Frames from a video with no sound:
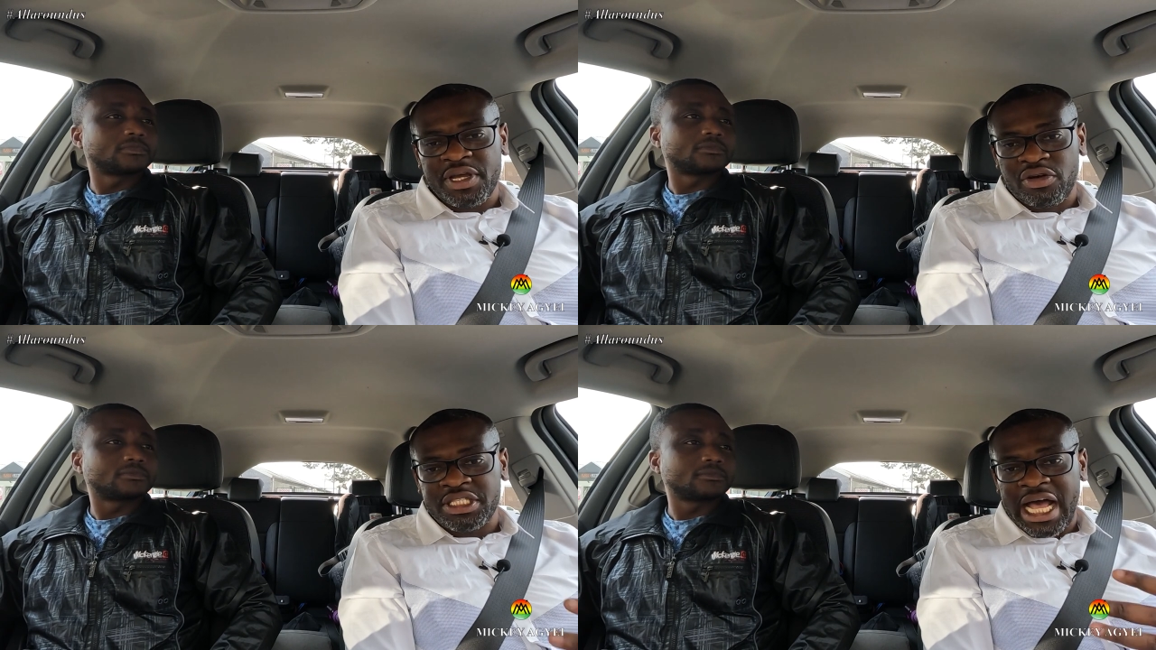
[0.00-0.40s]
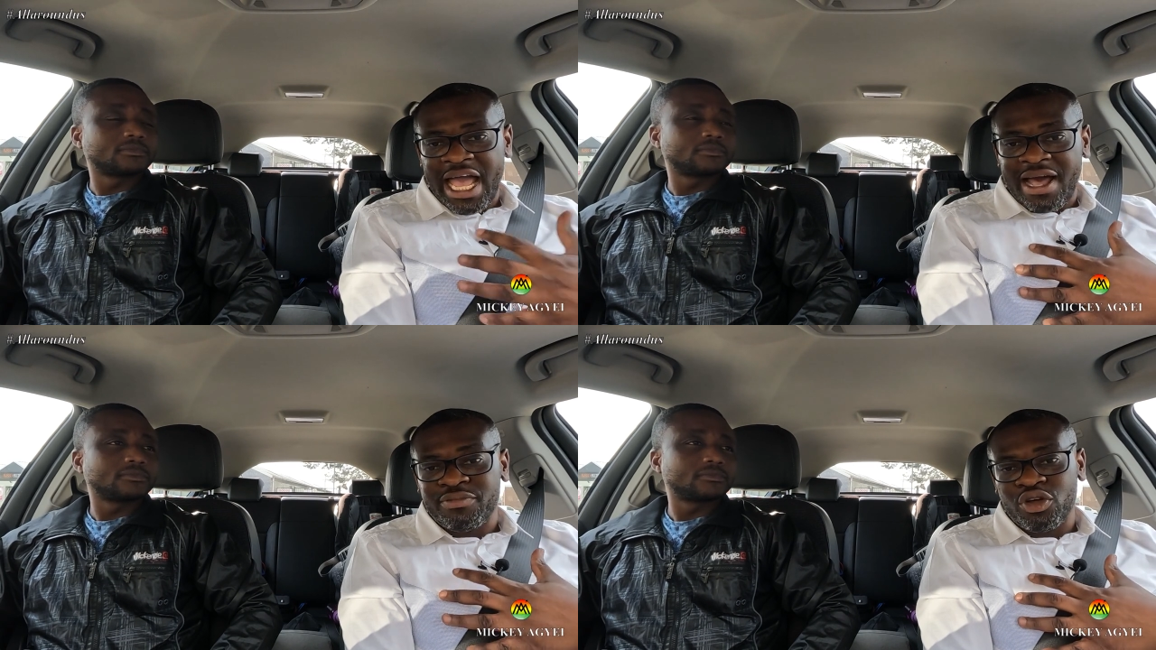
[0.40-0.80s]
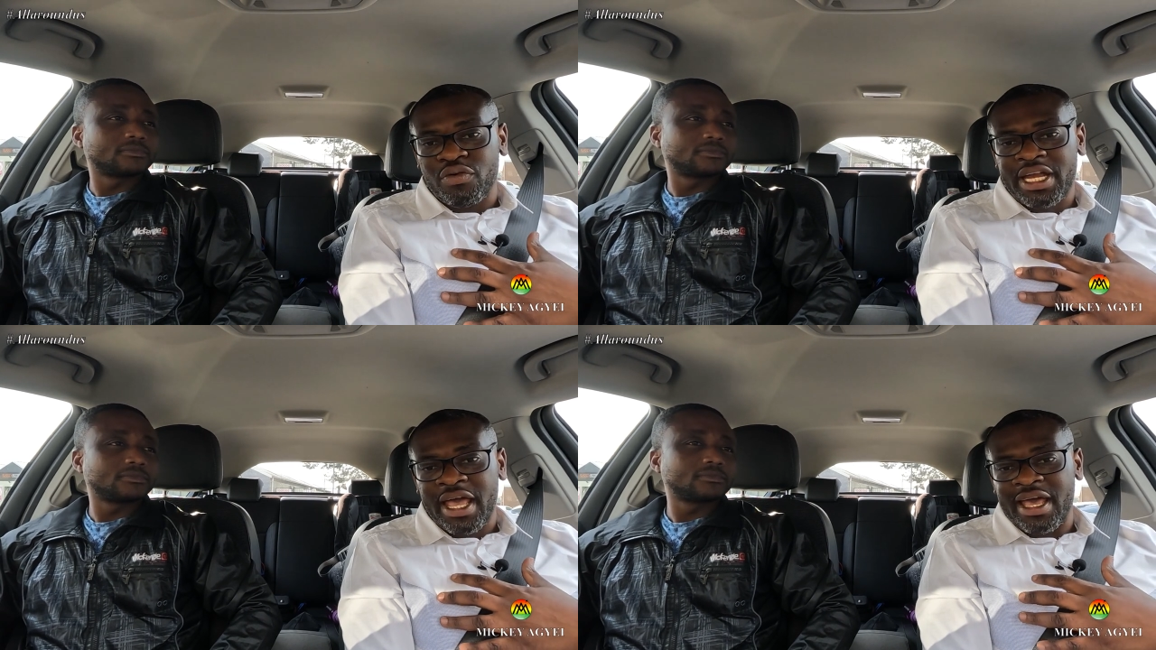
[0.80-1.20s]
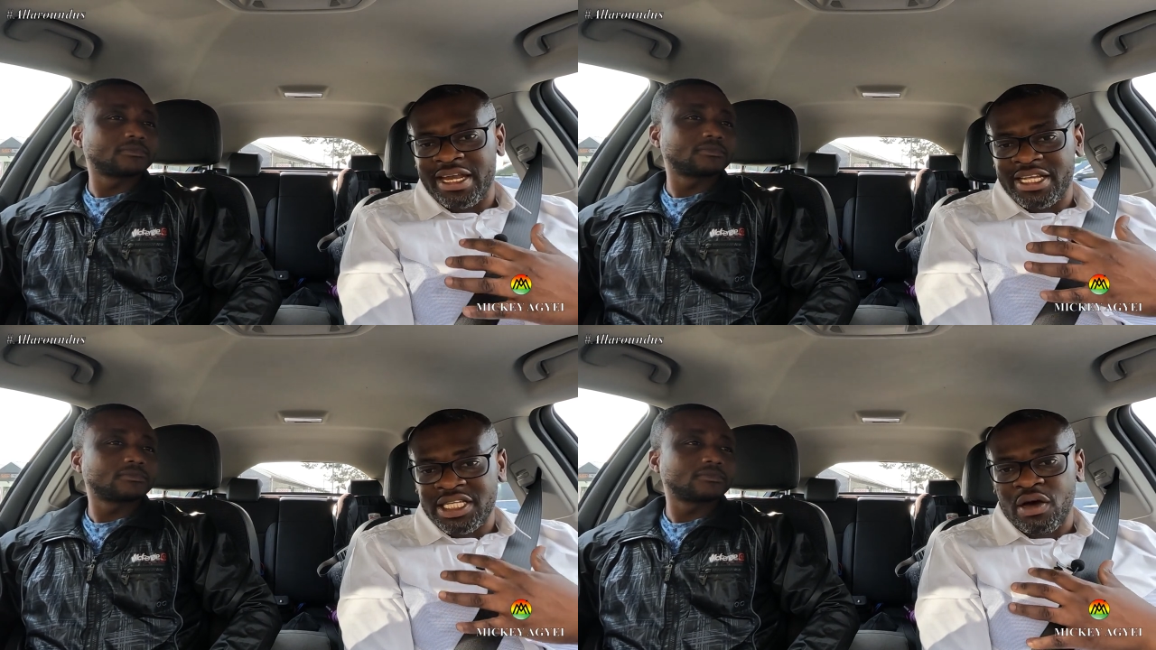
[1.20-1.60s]
Speaker 1: because I am doing it and
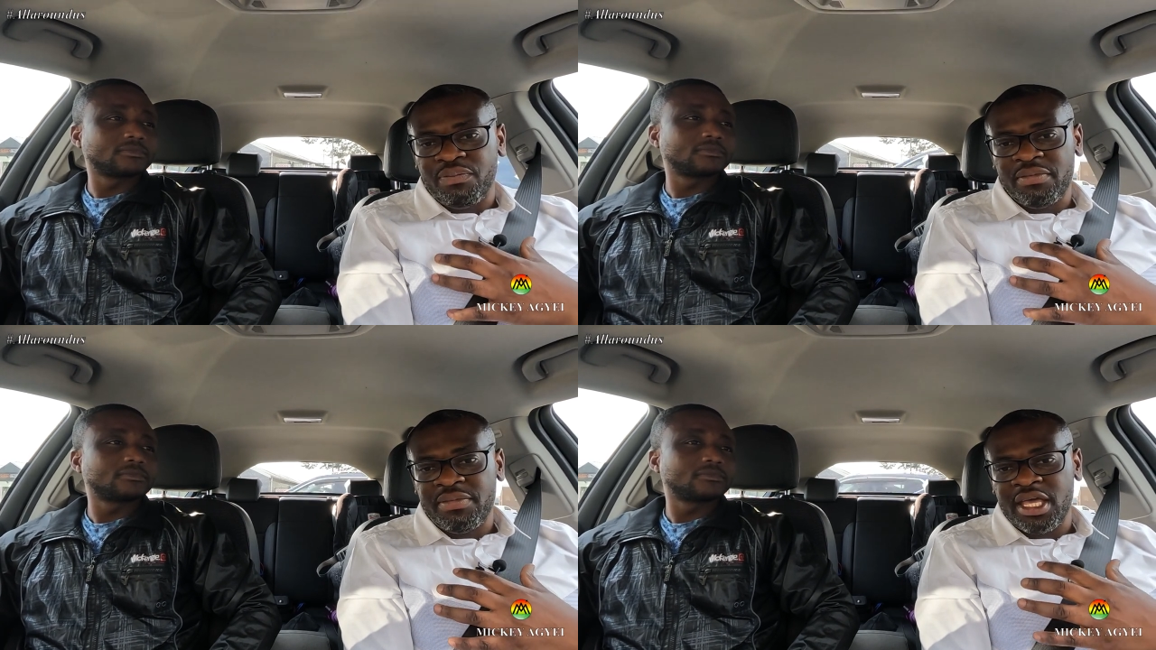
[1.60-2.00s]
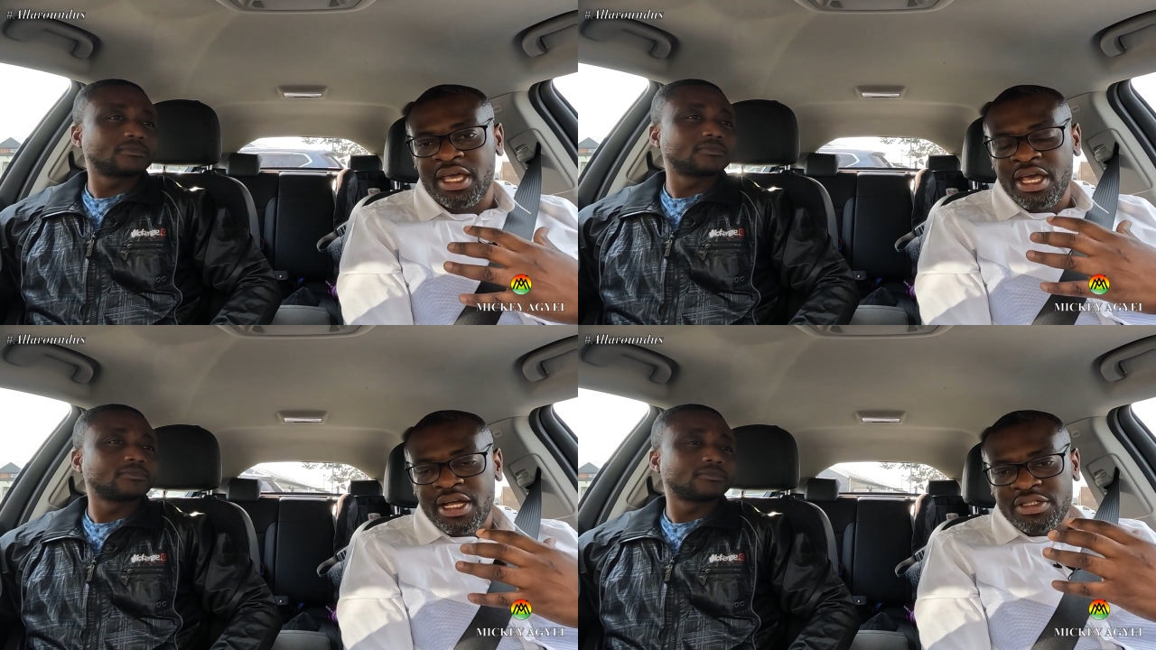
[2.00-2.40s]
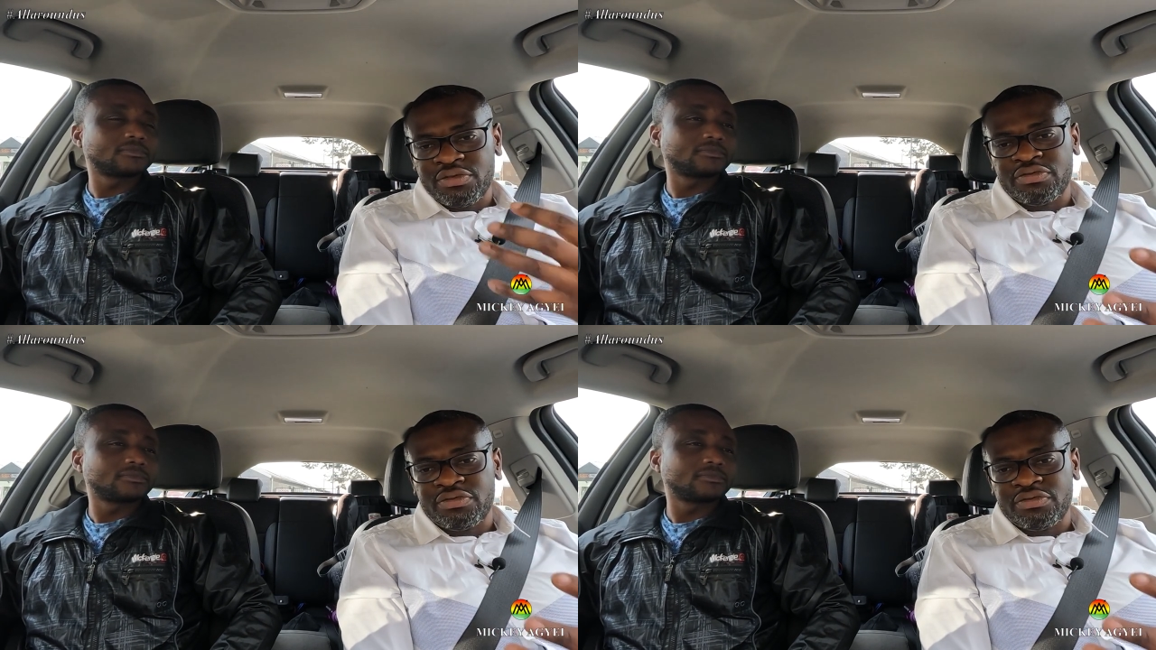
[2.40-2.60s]
it's helping me to